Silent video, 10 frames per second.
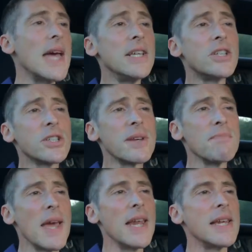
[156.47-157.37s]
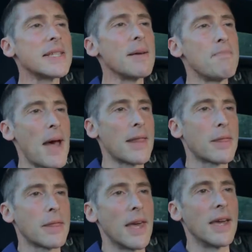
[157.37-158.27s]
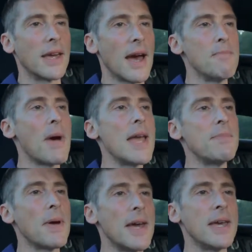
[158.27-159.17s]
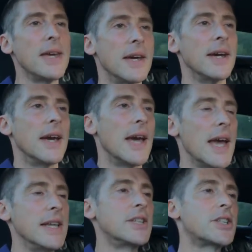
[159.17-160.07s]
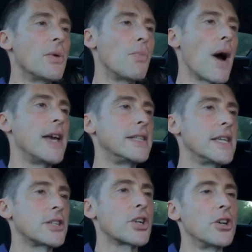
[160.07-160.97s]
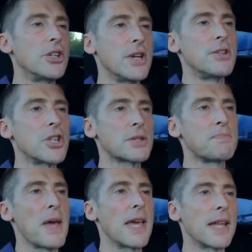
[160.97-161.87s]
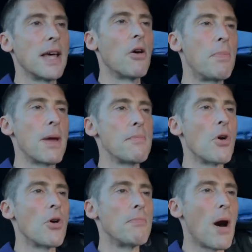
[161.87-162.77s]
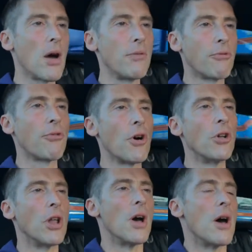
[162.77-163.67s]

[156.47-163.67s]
It doesn't mean it's a bad thing, and maybe in some ways it's good you're just being a little bit more mindful.